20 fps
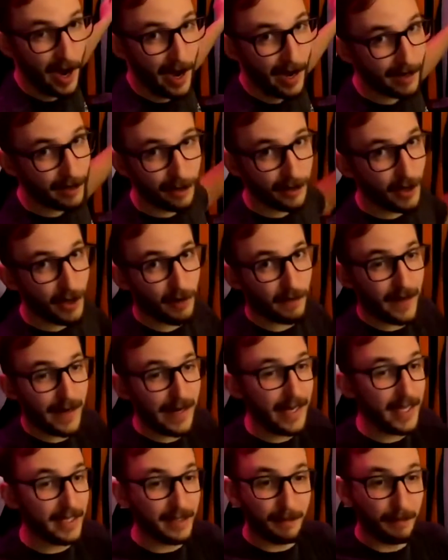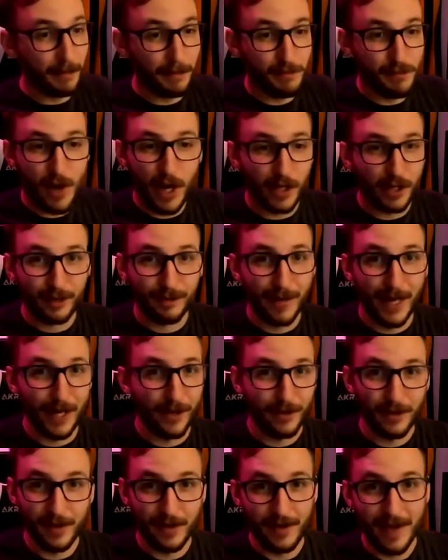I don't know if it gets much
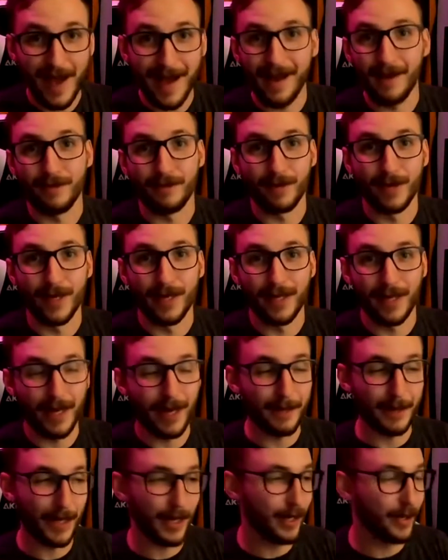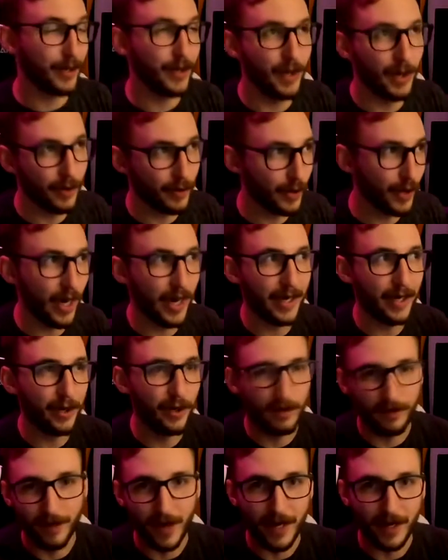better than that, really. I mean, you know, I
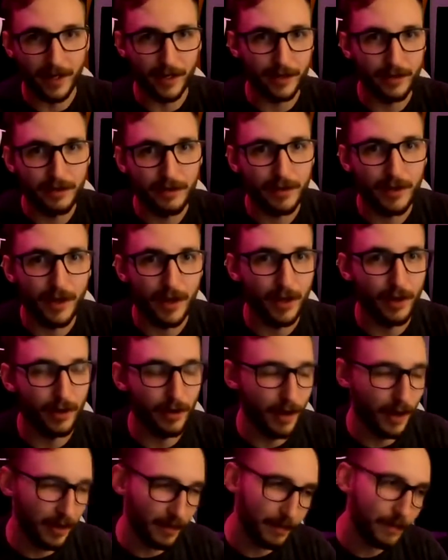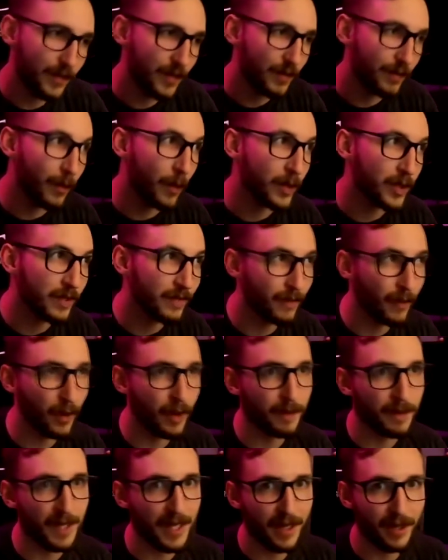could find a
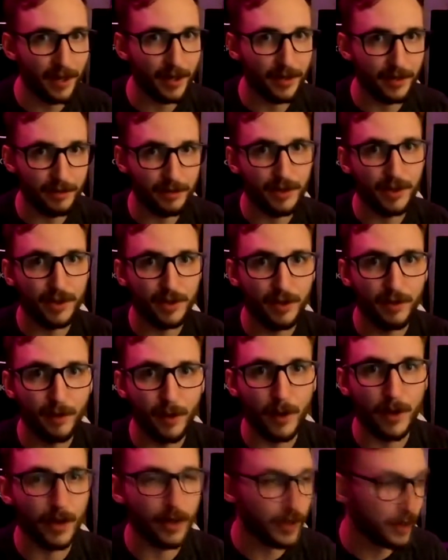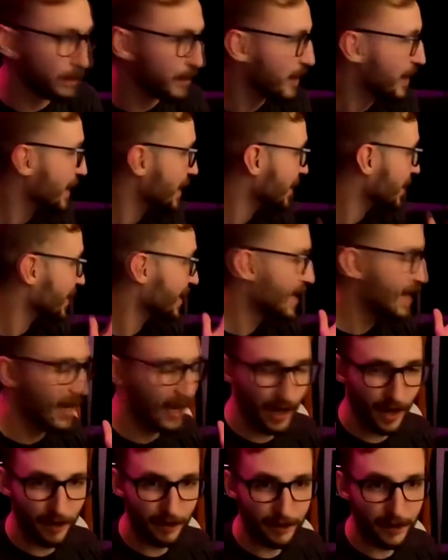1440p or 240 hertz, but like
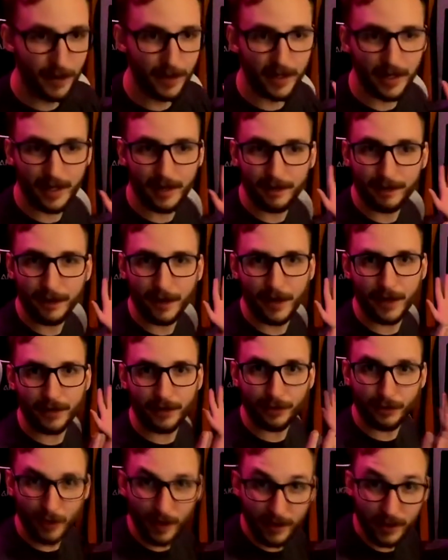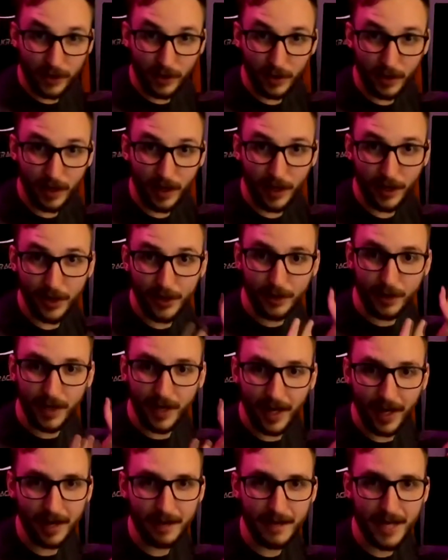for a thrift store, are you
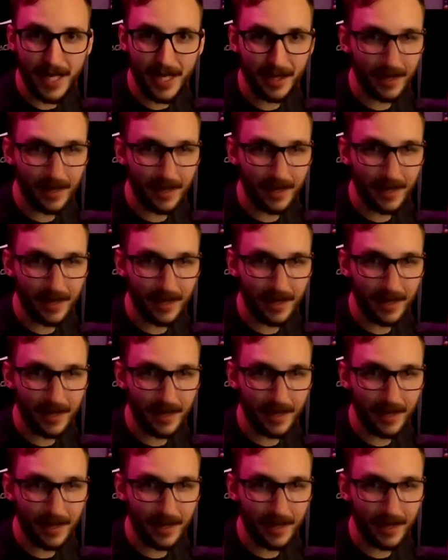kidding me?